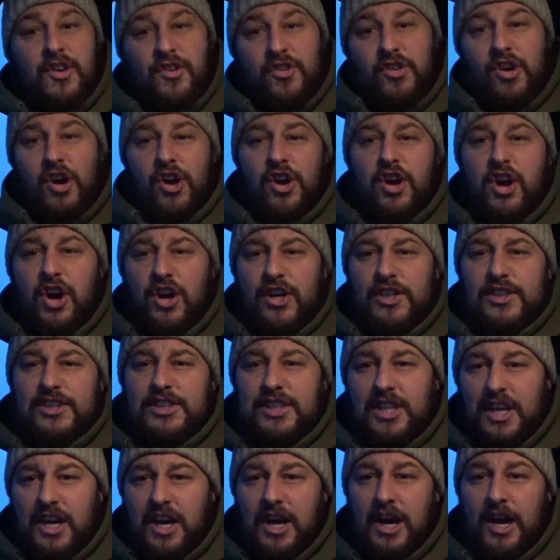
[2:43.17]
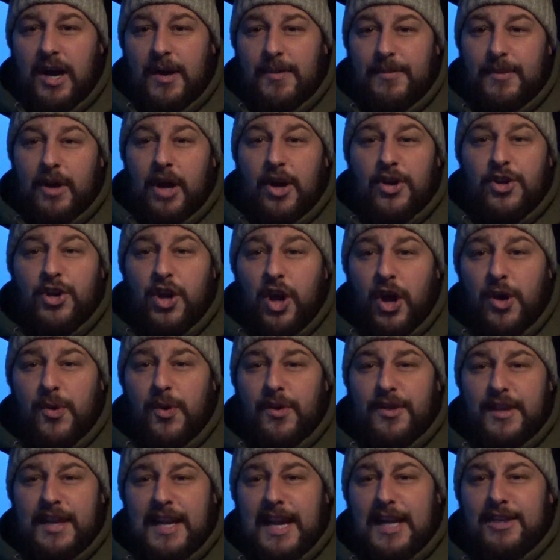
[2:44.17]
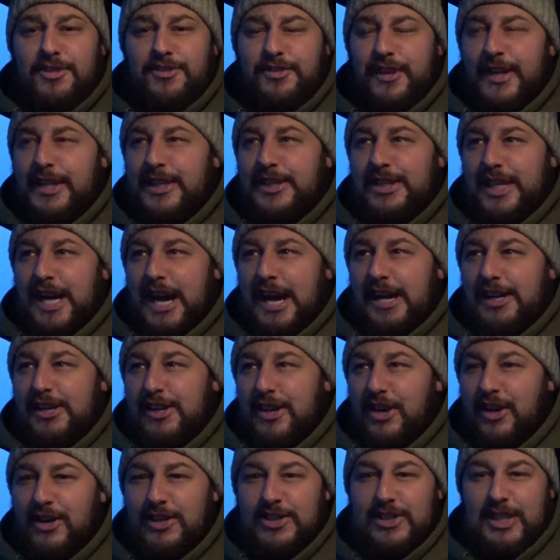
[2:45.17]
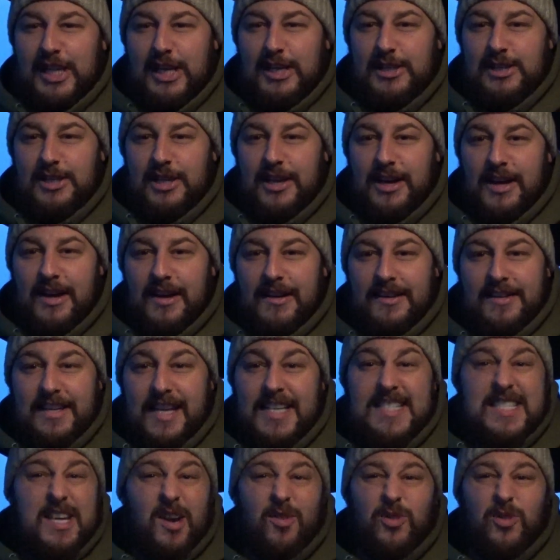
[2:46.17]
Right guys, I know on the last feature I said that's it,